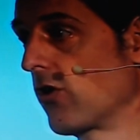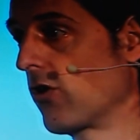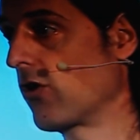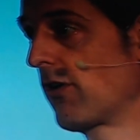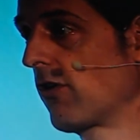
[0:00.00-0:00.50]
on,
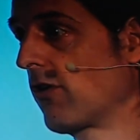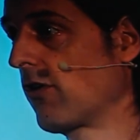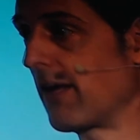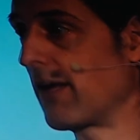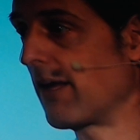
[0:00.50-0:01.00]
because you
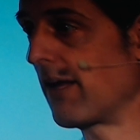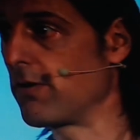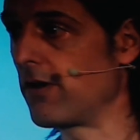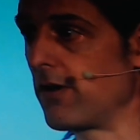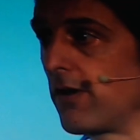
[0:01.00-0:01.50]
can
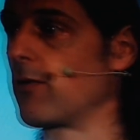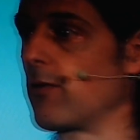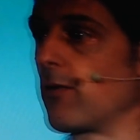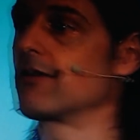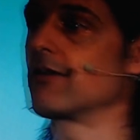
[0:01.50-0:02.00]
manipulate
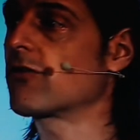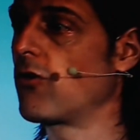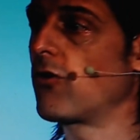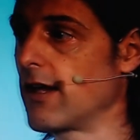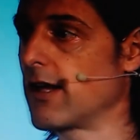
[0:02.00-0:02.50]
without
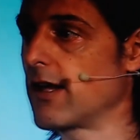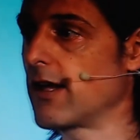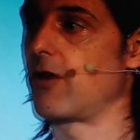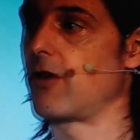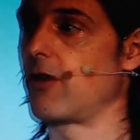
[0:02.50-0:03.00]
destroying and
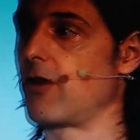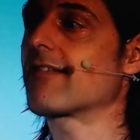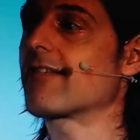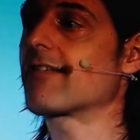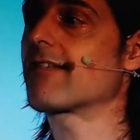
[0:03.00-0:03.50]
without risking the